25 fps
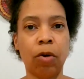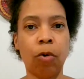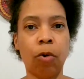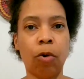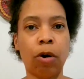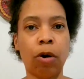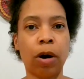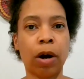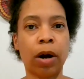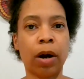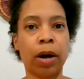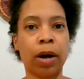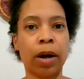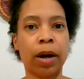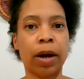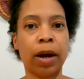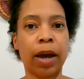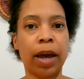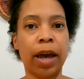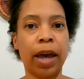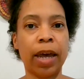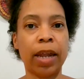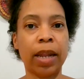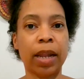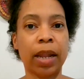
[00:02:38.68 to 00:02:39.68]

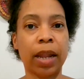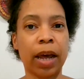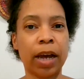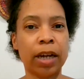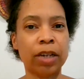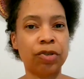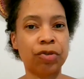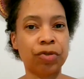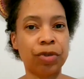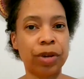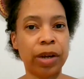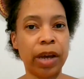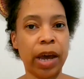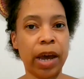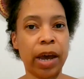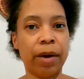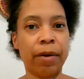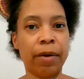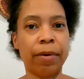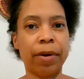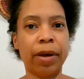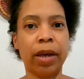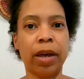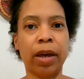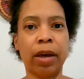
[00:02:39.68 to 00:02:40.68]
or a laundry
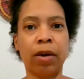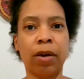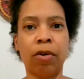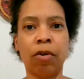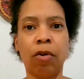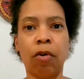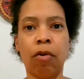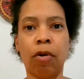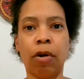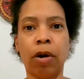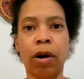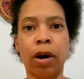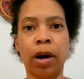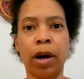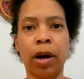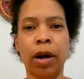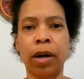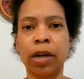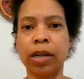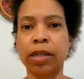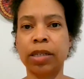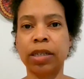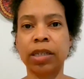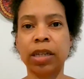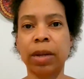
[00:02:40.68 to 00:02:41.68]
area
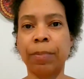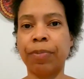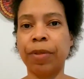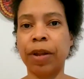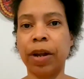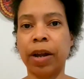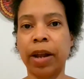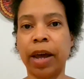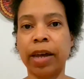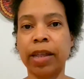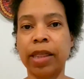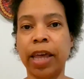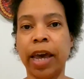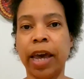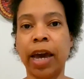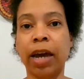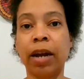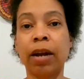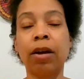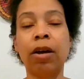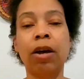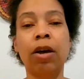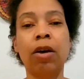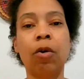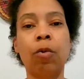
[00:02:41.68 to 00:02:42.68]
or something like that.